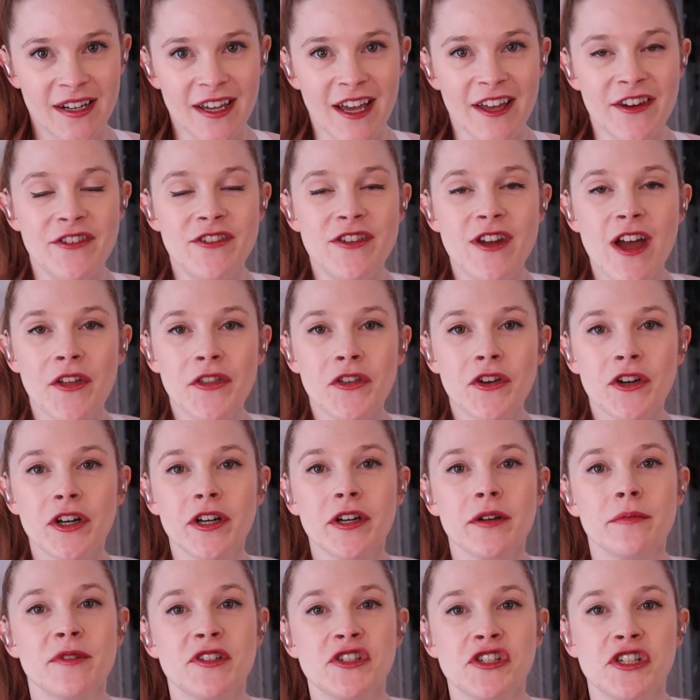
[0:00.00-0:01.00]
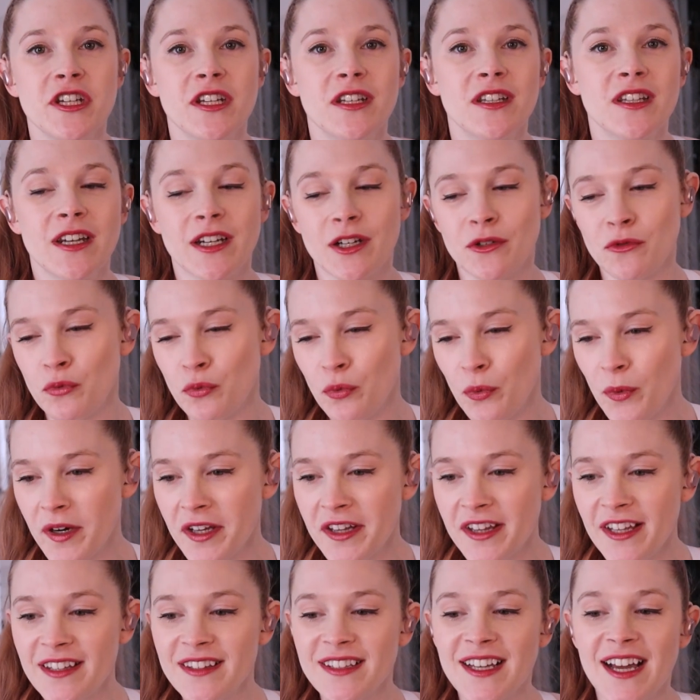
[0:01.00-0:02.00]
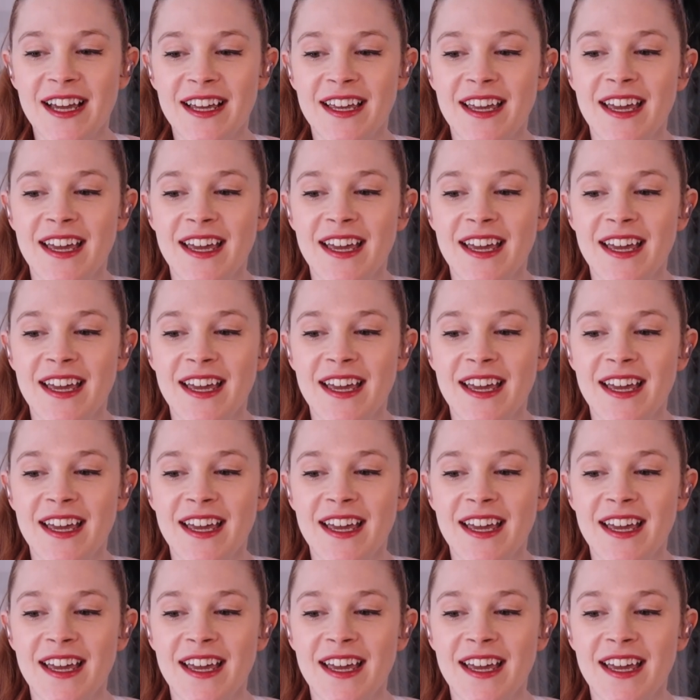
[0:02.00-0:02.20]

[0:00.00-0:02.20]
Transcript: another machine that I really like